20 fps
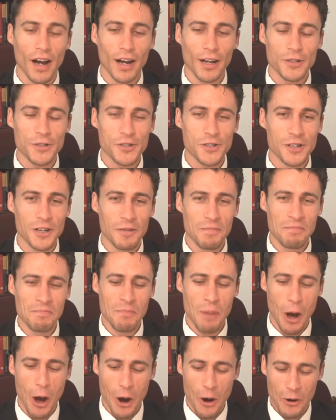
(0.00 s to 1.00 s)

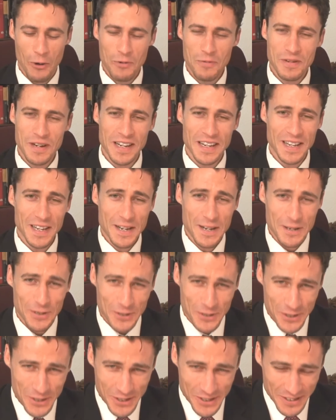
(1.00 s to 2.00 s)

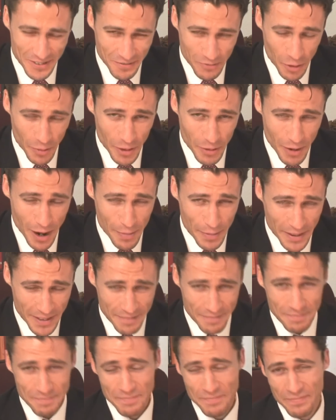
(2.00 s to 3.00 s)
Awesomonious. Want me to wrap
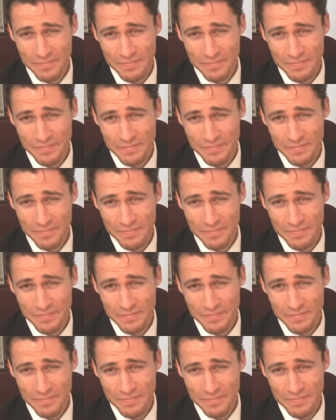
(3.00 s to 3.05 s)
it?